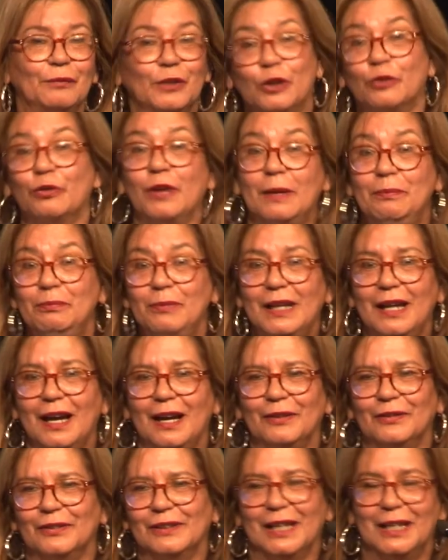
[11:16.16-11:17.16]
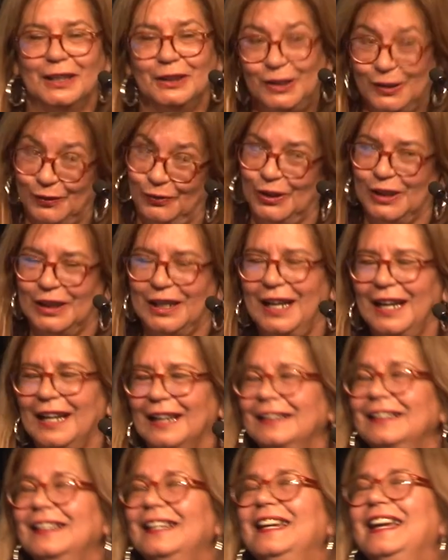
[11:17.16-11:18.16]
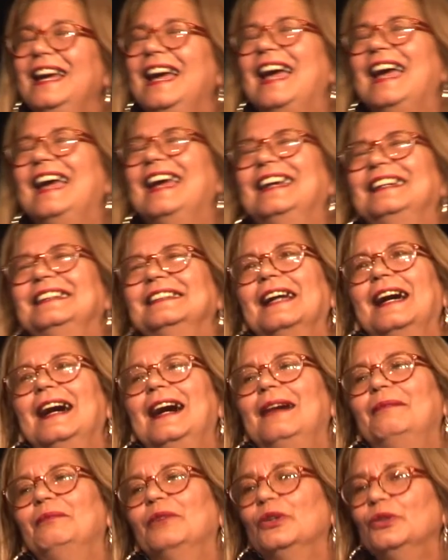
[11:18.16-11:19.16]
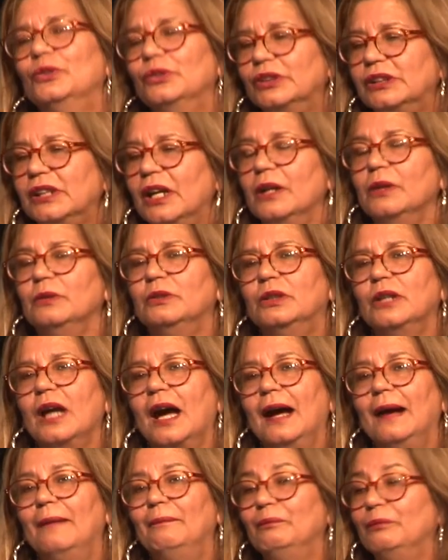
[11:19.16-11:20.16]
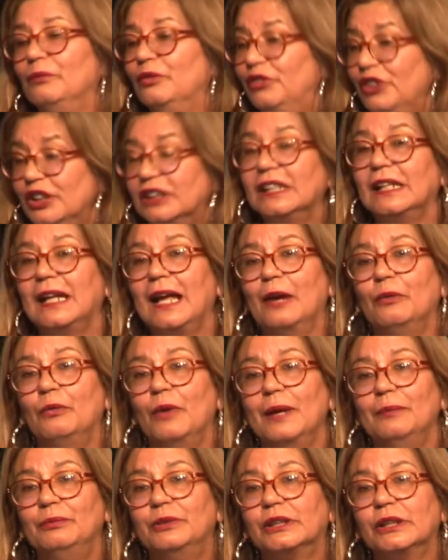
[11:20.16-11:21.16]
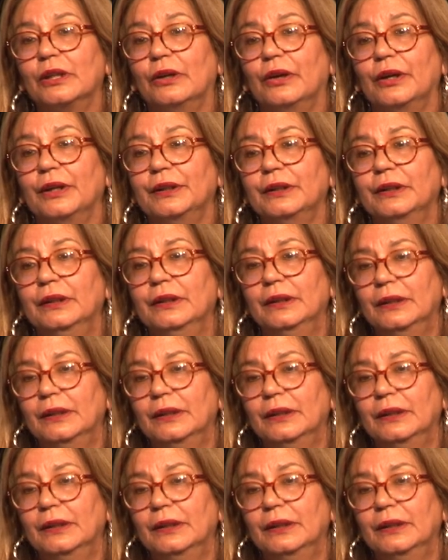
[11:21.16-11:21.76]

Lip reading: grab me over lunch if you can, and also visit our website.